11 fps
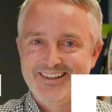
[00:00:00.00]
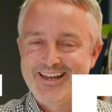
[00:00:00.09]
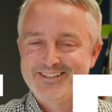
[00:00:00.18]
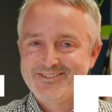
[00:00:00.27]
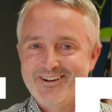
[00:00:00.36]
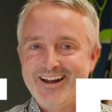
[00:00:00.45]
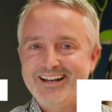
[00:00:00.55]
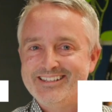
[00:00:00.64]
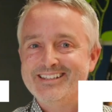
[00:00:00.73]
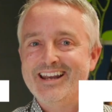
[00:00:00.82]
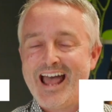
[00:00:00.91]
That's right,
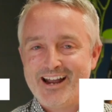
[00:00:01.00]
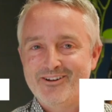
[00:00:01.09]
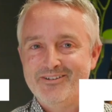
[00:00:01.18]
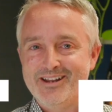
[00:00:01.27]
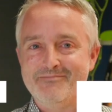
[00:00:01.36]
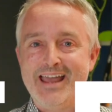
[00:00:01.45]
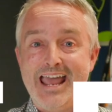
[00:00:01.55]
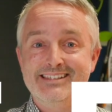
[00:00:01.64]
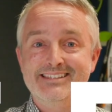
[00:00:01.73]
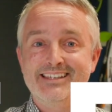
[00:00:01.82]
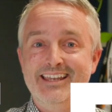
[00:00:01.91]
it's an acronym,
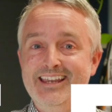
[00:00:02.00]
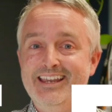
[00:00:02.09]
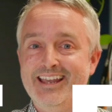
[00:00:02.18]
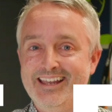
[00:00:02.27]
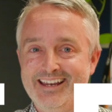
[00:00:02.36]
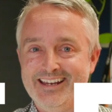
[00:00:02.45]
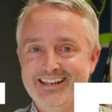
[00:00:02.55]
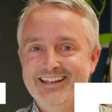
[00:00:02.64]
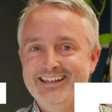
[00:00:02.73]
SEE.